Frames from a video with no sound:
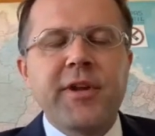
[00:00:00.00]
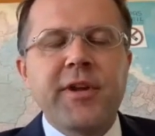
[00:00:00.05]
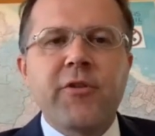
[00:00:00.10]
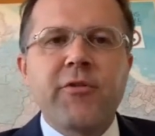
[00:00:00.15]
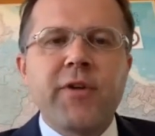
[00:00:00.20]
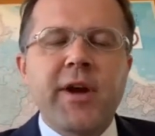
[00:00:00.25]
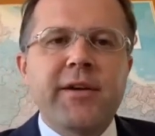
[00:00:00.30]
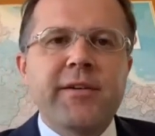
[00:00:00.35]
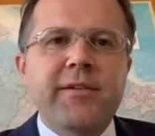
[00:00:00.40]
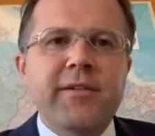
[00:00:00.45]

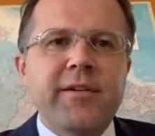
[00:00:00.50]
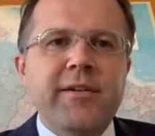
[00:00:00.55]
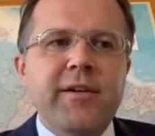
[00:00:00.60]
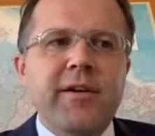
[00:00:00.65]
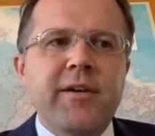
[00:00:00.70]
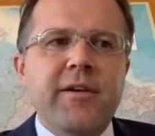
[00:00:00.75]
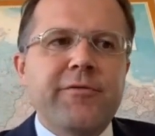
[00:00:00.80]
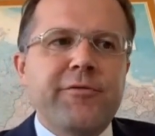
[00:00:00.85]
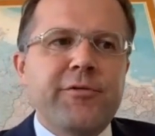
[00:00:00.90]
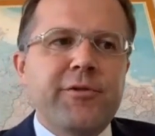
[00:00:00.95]
Director
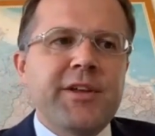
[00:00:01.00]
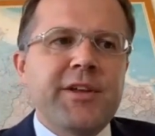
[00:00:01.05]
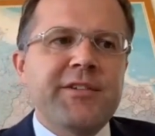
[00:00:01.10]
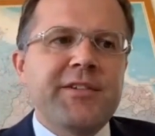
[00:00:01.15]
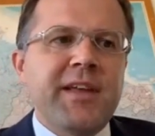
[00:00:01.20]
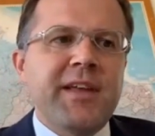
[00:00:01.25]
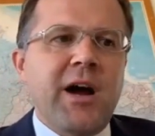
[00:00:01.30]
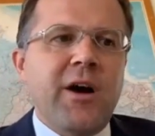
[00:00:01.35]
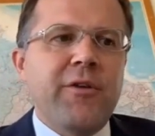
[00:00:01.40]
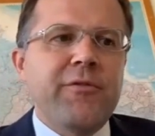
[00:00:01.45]
of
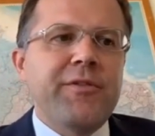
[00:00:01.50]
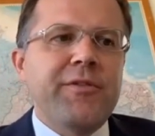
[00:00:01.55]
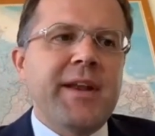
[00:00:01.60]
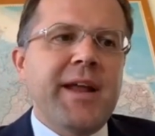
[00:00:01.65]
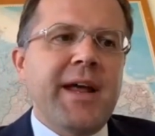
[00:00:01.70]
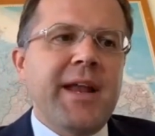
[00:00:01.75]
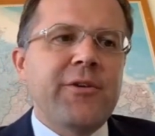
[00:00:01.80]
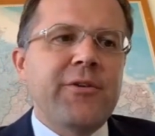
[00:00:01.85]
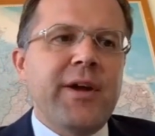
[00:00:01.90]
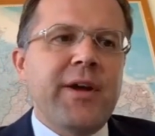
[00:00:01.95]
Fundação
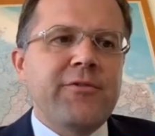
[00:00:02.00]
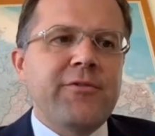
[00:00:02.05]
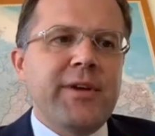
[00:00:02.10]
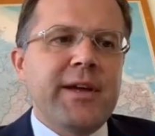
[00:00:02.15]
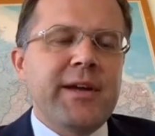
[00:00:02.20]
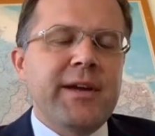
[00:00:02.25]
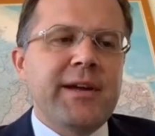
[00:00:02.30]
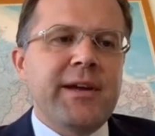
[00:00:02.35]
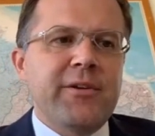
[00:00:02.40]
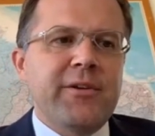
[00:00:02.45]
Fernando
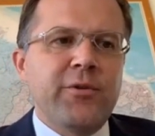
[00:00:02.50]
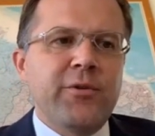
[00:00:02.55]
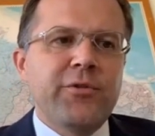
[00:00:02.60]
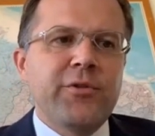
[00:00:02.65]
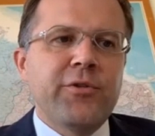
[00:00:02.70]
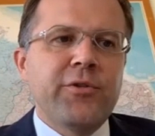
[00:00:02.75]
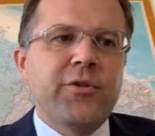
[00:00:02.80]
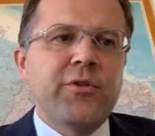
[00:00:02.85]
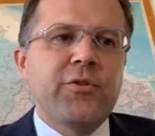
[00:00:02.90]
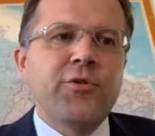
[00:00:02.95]
Henrique
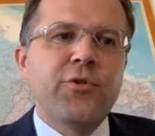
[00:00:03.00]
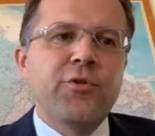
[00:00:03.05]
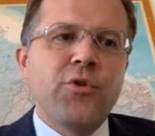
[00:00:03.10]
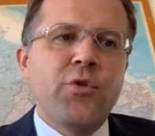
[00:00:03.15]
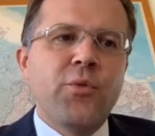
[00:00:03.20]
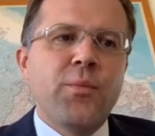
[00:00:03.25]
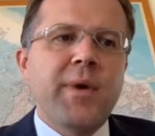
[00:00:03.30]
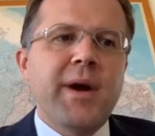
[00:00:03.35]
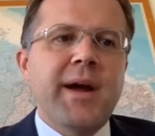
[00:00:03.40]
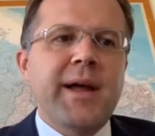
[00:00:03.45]
Cardoso, to
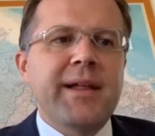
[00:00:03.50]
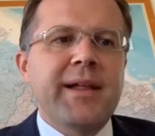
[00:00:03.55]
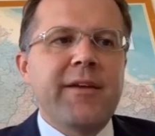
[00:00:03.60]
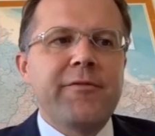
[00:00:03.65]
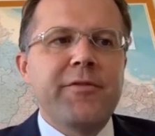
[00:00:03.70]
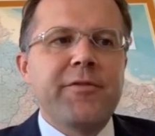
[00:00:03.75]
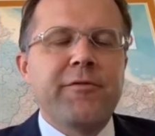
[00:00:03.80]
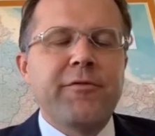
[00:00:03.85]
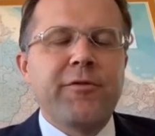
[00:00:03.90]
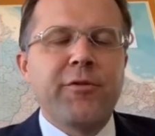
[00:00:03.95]
whom I'll
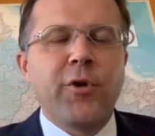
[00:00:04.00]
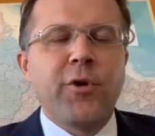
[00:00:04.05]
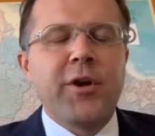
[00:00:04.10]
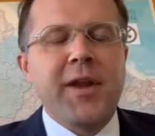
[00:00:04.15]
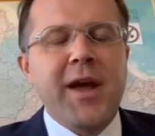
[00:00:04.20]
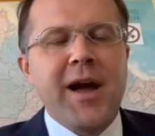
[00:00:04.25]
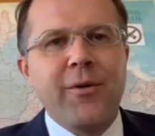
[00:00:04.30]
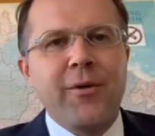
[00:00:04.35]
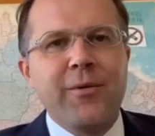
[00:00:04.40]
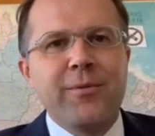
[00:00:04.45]
give the floor
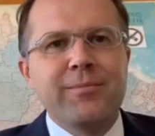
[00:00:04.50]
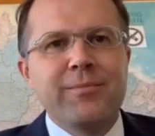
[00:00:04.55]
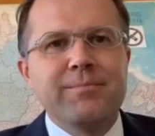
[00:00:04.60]
now.